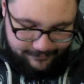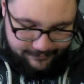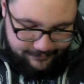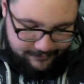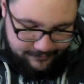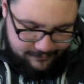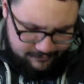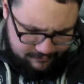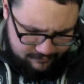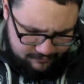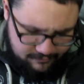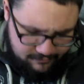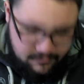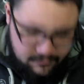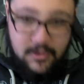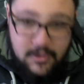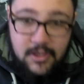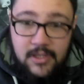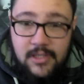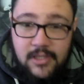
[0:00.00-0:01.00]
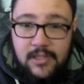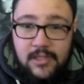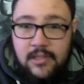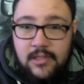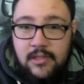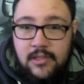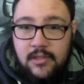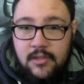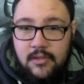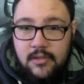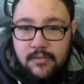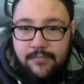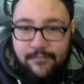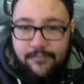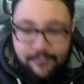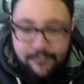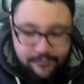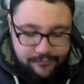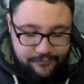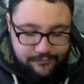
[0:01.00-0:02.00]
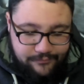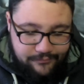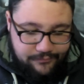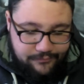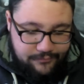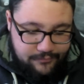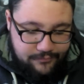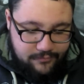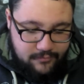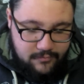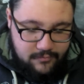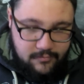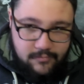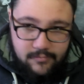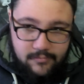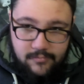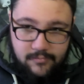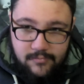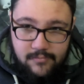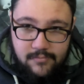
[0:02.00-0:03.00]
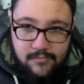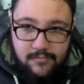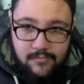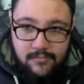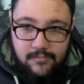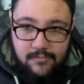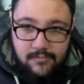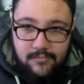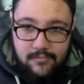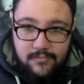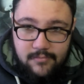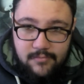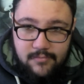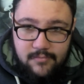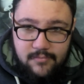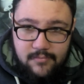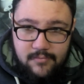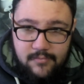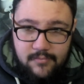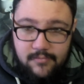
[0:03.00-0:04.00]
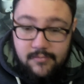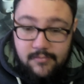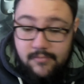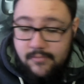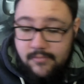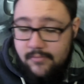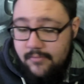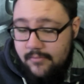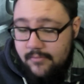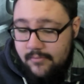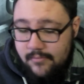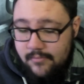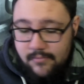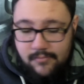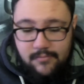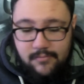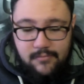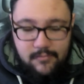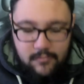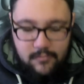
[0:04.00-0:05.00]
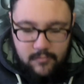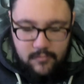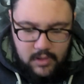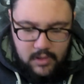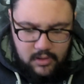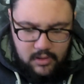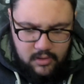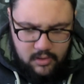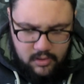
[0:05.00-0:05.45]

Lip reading: Nobody speaks.